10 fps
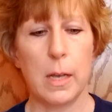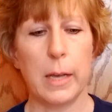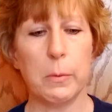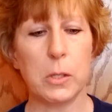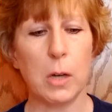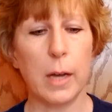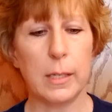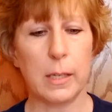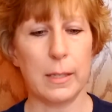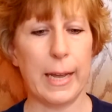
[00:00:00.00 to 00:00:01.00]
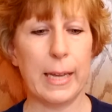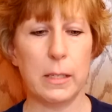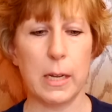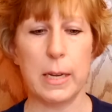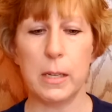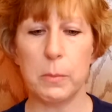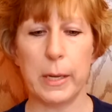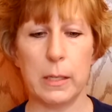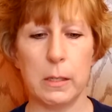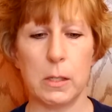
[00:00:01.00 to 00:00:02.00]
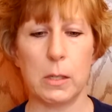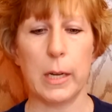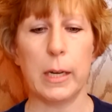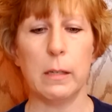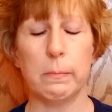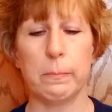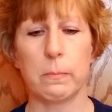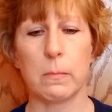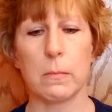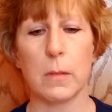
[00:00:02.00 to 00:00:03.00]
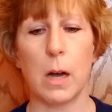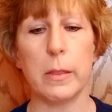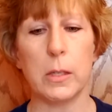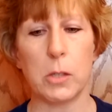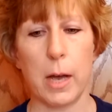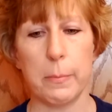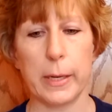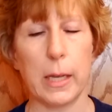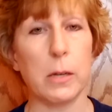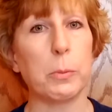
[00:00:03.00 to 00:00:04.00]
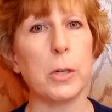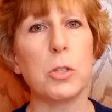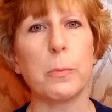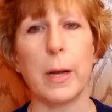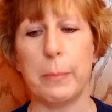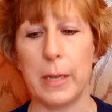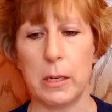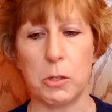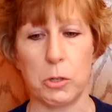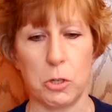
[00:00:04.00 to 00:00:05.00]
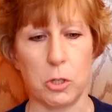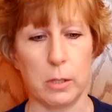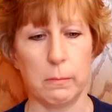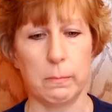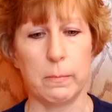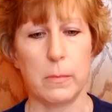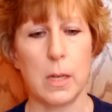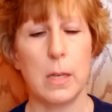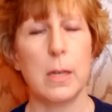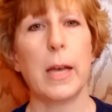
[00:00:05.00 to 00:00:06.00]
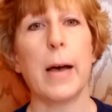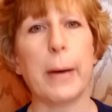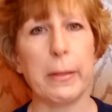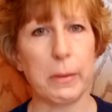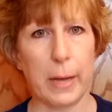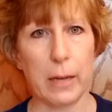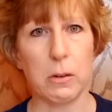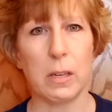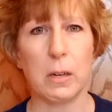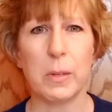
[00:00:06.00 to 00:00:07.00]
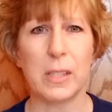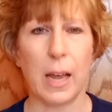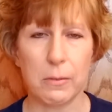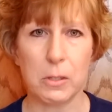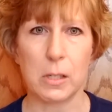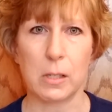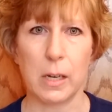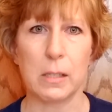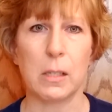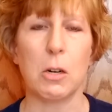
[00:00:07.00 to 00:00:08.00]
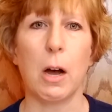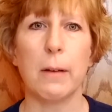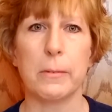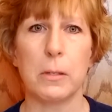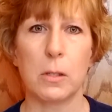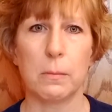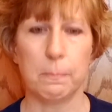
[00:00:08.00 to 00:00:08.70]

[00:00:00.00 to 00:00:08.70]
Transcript: It was not until I had done independent study on the topic and approached my pediatrician about the matter that it was ever discussed in office.